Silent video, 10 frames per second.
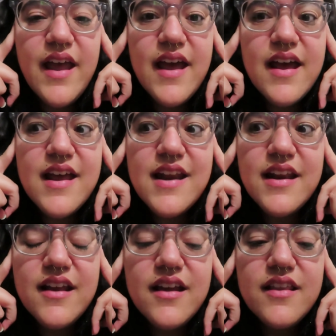
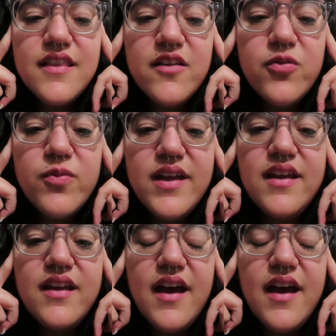And this week